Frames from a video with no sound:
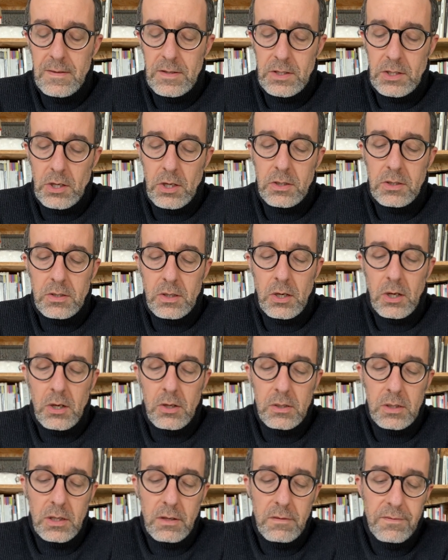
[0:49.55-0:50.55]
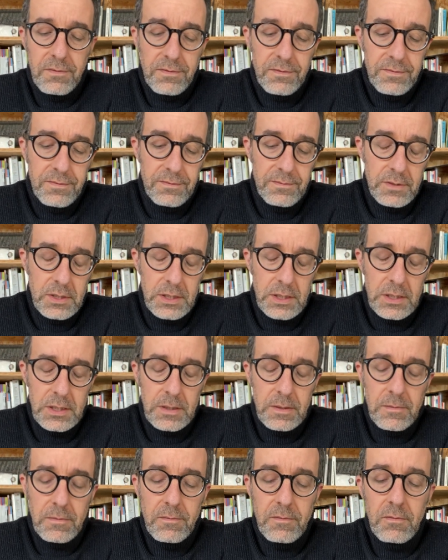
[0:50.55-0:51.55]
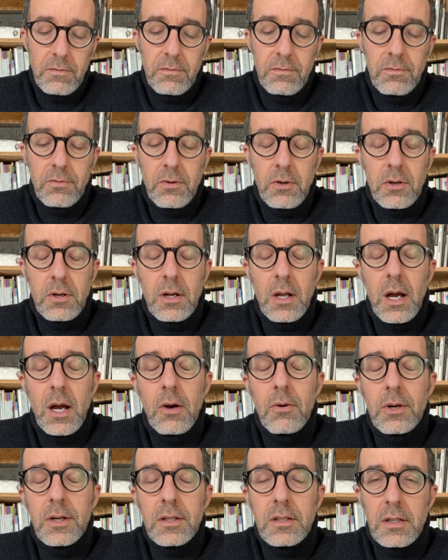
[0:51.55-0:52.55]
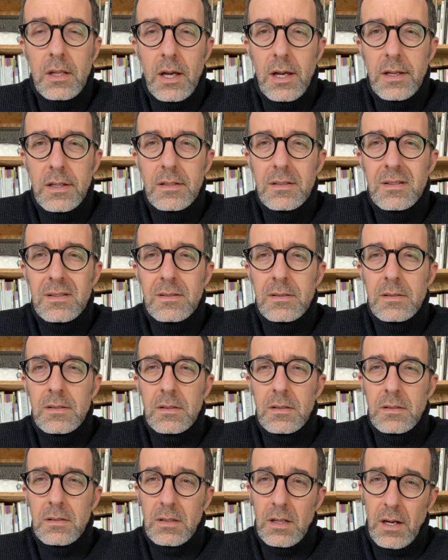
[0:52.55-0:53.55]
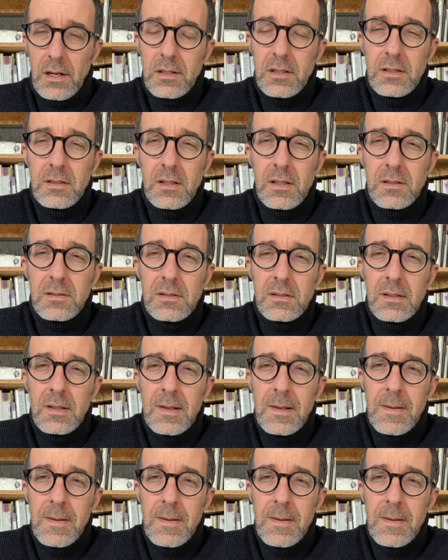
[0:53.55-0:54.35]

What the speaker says: not only for our clients, the architects,